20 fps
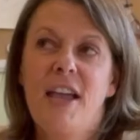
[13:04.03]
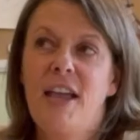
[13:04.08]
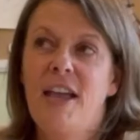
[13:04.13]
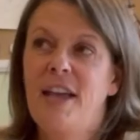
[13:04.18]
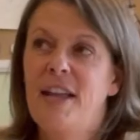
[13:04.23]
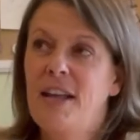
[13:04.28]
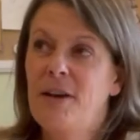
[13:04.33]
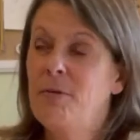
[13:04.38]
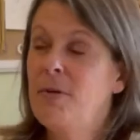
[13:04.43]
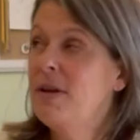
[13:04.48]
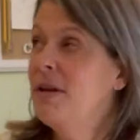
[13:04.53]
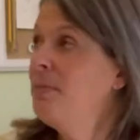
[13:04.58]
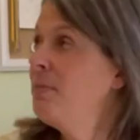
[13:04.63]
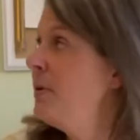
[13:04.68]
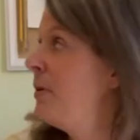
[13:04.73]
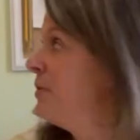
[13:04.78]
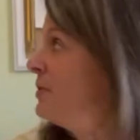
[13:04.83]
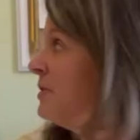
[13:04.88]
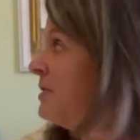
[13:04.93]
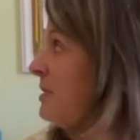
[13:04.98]
And I want
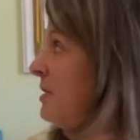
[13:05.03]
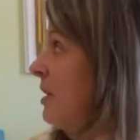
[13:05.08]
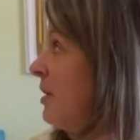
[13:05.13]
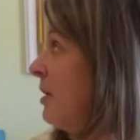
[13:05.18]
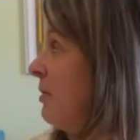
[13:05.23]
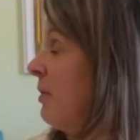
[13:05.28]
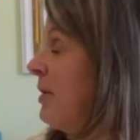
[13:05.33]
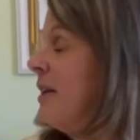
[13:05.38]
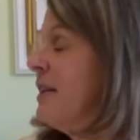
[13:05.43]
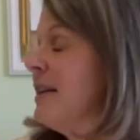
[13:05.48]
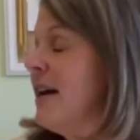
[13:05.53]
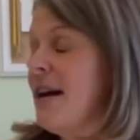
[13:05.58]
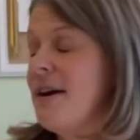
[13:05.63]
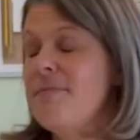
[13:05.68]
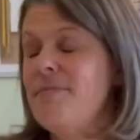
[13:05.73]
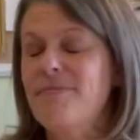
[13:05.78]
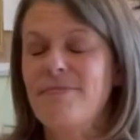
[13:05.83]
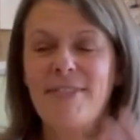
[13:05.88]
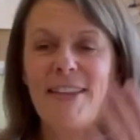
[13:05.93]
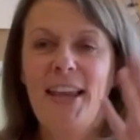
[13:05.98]

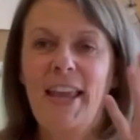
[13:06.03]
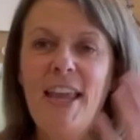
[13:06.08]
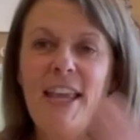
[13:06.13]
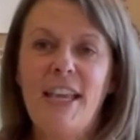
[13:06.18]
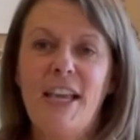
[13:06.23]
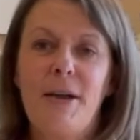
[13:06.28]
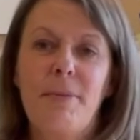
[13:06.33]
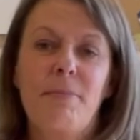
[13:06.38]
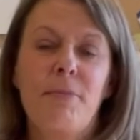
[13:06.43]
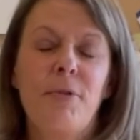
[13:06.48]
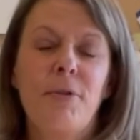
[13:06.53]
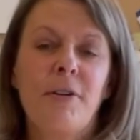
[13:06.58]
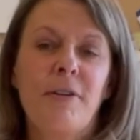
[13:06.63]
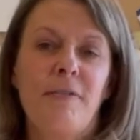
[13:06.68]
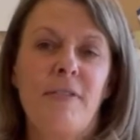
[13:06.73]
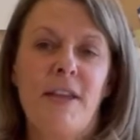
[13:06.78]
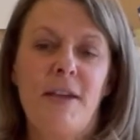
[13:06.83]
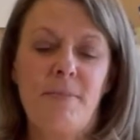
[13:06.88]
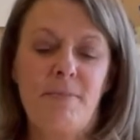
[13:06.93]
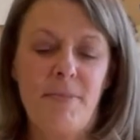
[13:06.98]
to hang up more
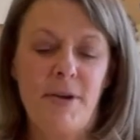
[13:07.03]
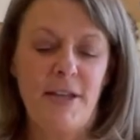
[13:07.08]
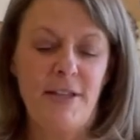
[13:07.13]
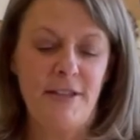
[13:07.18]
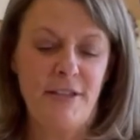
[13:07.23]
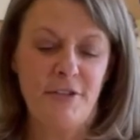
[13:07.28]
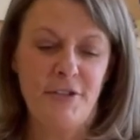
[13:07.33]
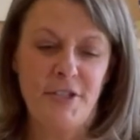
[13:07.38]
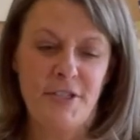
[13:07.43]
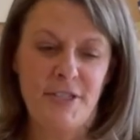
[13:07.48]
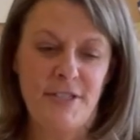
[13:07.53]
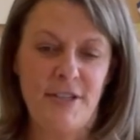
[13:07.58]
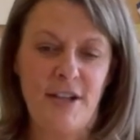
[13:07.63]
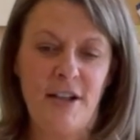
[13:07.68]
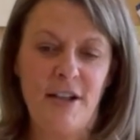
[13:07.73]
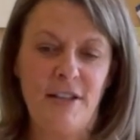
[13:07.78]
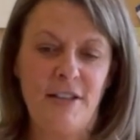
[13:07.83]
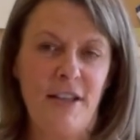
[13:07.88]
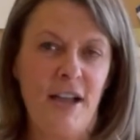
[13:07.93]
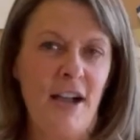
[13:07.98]
of them, but they're just
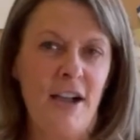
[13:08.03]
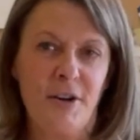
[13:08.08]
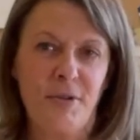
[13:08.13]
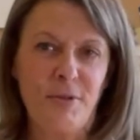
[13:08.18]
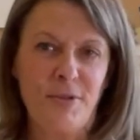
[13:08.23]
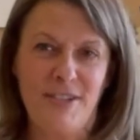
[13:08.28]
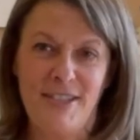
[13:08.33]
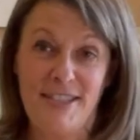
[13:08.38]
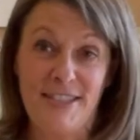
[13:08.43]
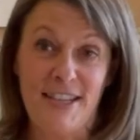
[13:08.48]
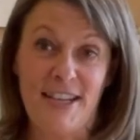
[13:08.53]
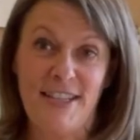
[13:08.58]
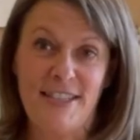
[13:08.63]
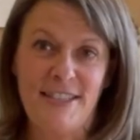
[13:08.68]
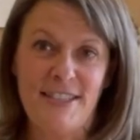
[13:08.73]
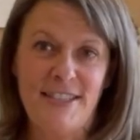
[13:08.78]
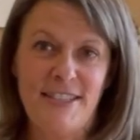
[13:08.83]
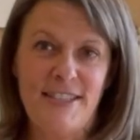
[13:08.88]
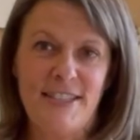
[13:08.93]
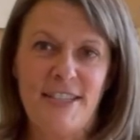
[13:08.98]
all awkward sizes,